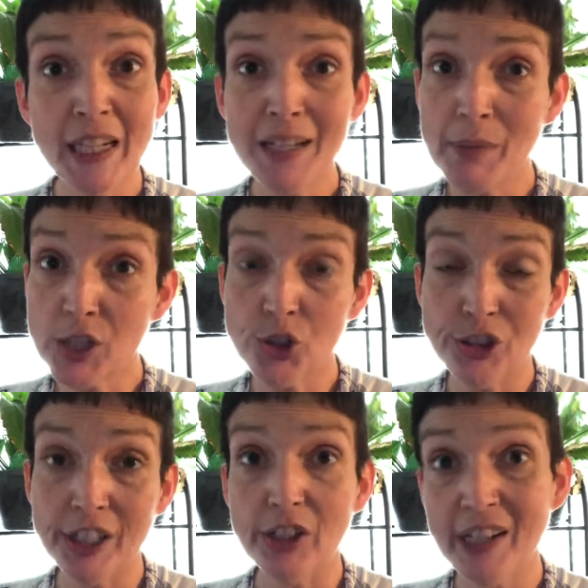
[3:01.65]
need to make sure
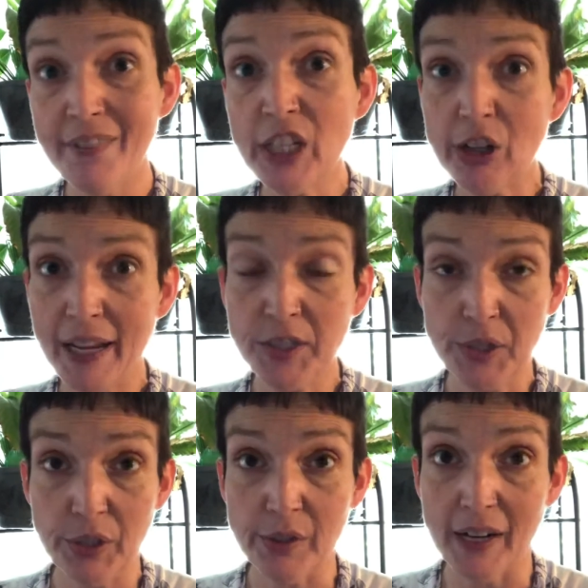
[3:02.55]
that you're giving your answer
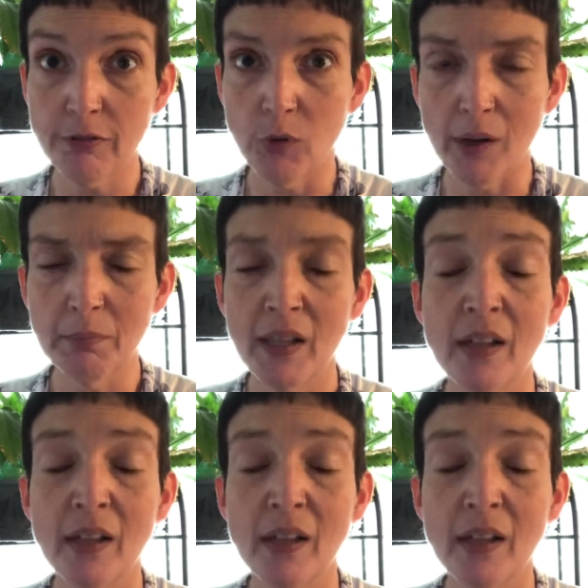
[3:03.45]
in the correct form.